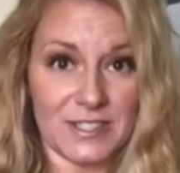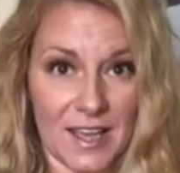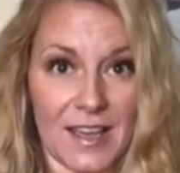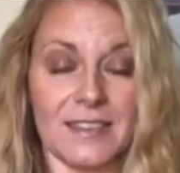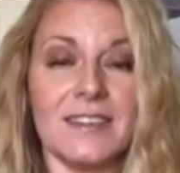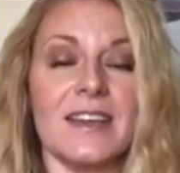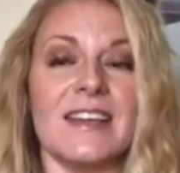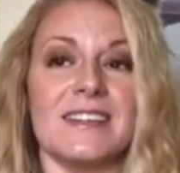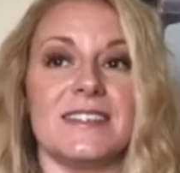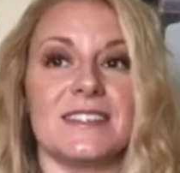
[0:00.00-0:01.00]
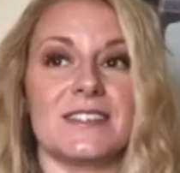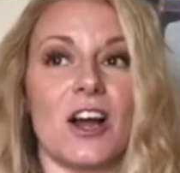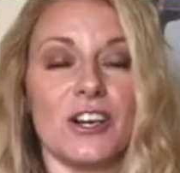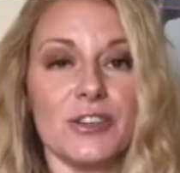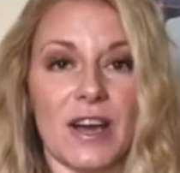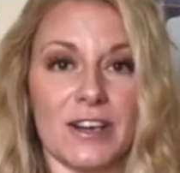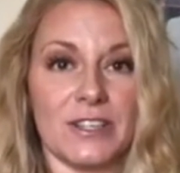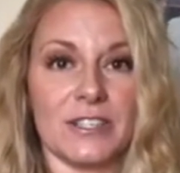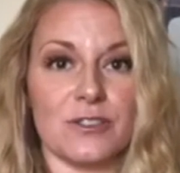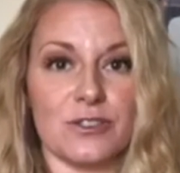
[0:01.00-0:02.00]
said, is, are you
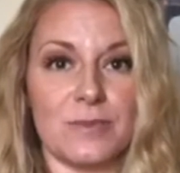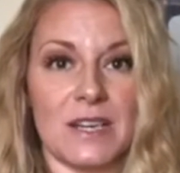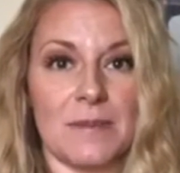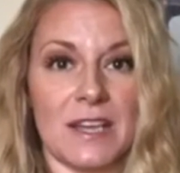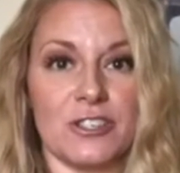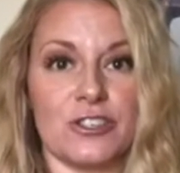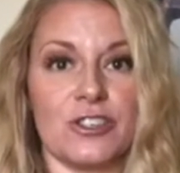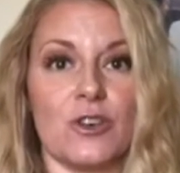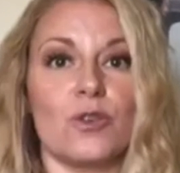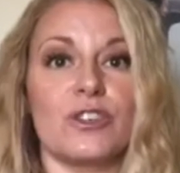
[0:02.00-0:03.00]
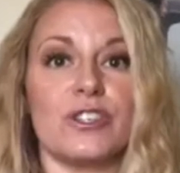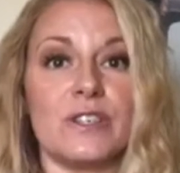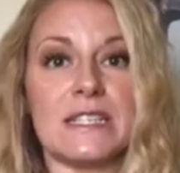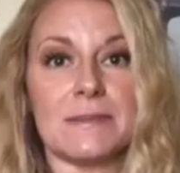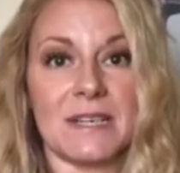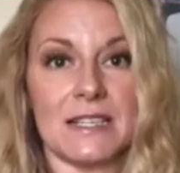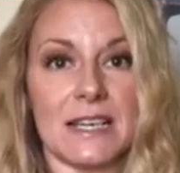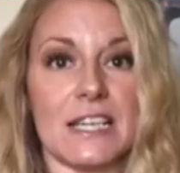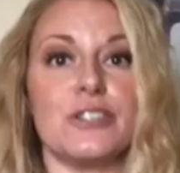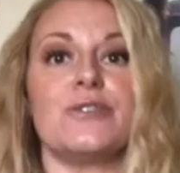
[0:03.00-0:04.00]
hiring a social media manager, or do you need somebody that
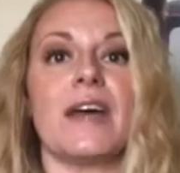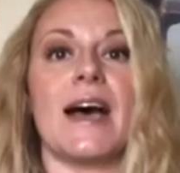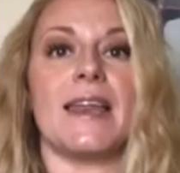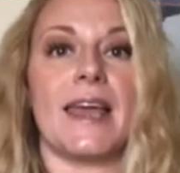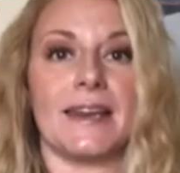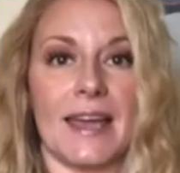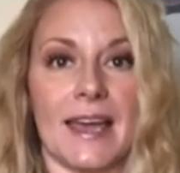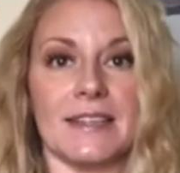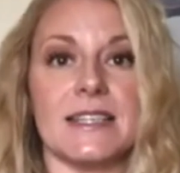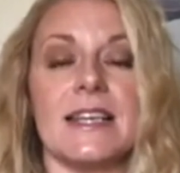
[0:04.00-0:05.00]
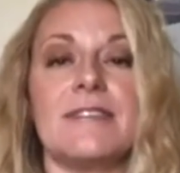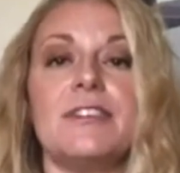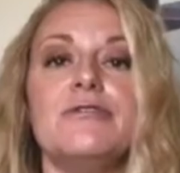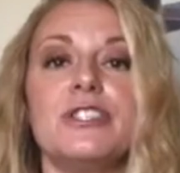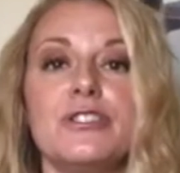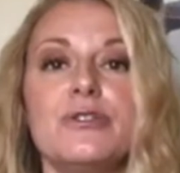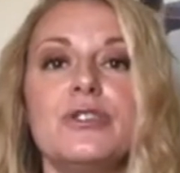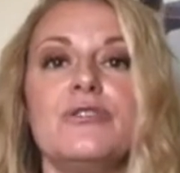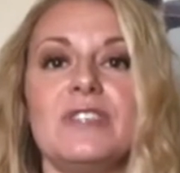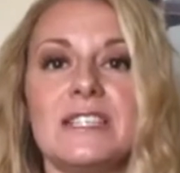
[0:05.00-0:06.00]
can do that and ads? And if you do,
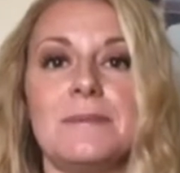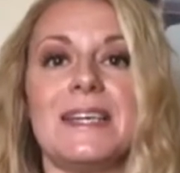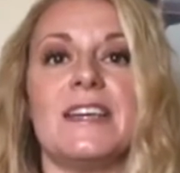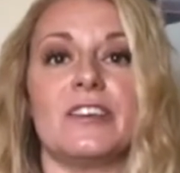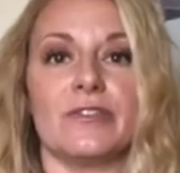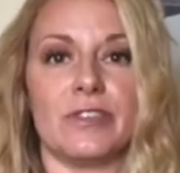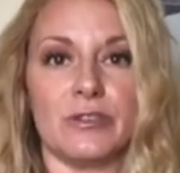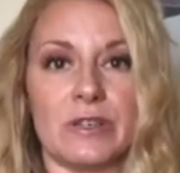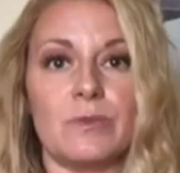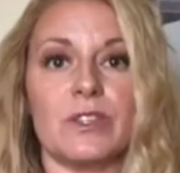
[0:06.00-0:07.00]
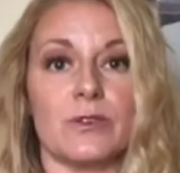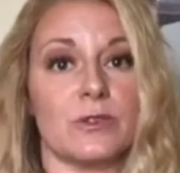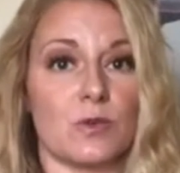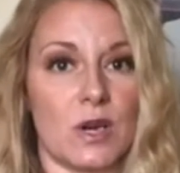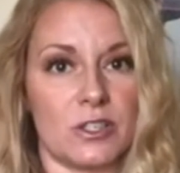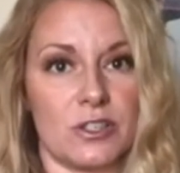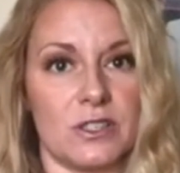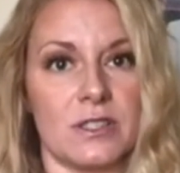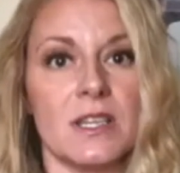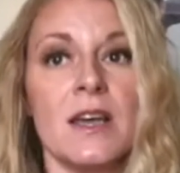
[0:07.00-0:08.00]
you need to be interviewing with those
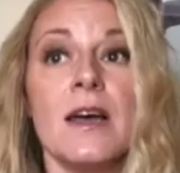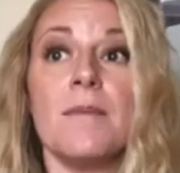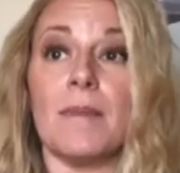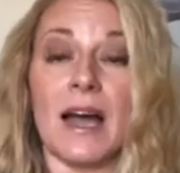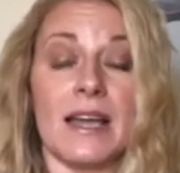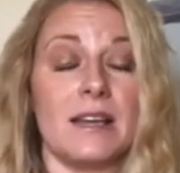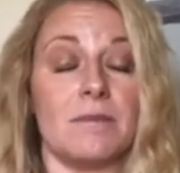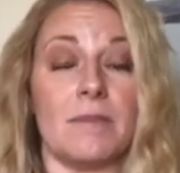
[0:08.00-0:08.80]
questions. My